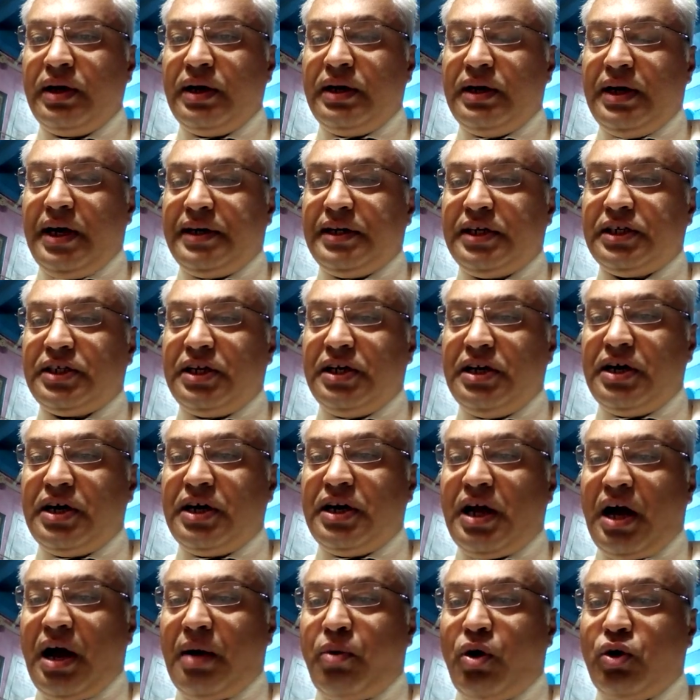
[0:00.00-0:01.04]
Let us
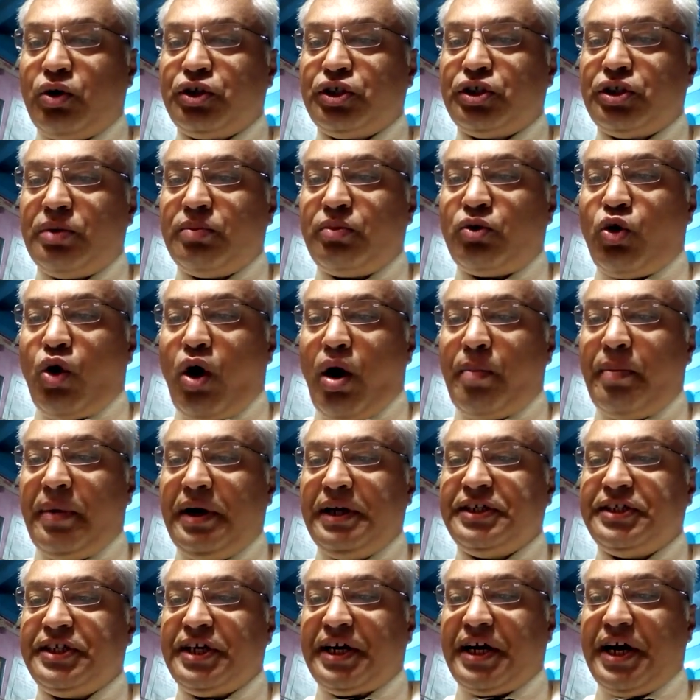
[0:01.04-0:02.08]
learn about some
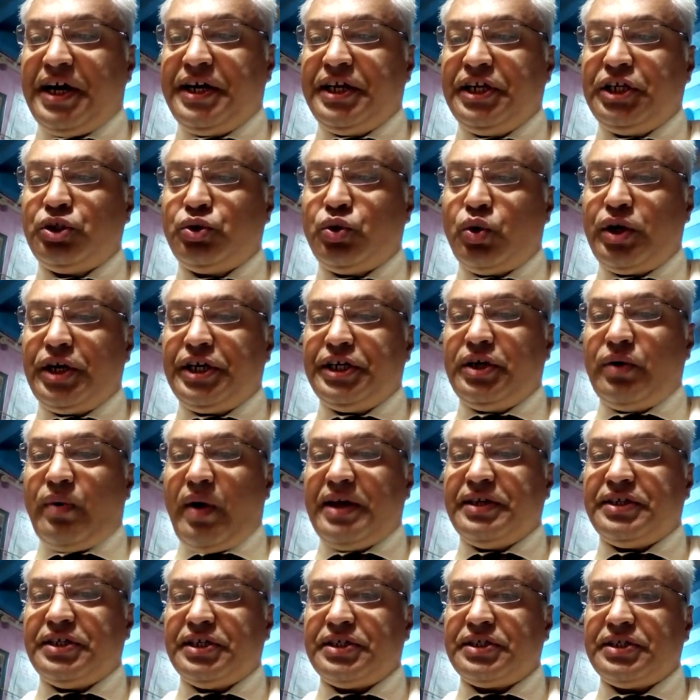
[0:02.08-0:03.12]
common secondary storage
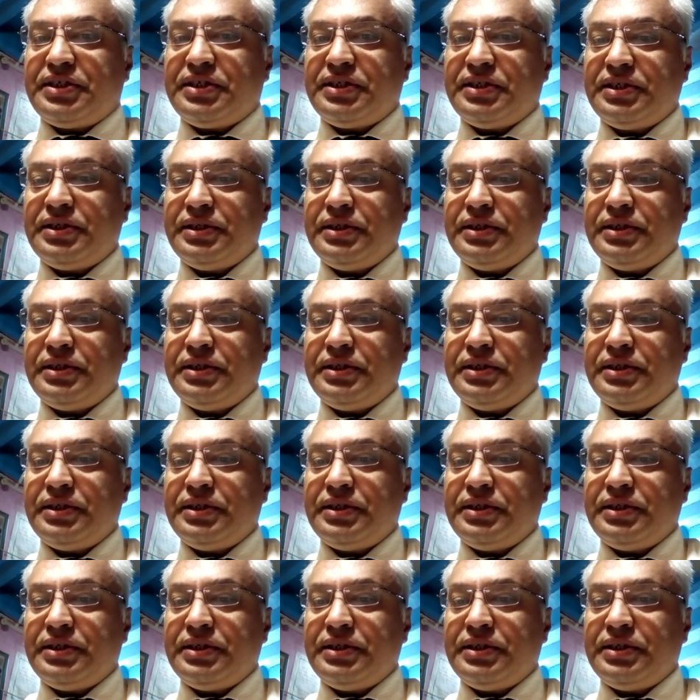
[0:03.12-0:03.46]
devices.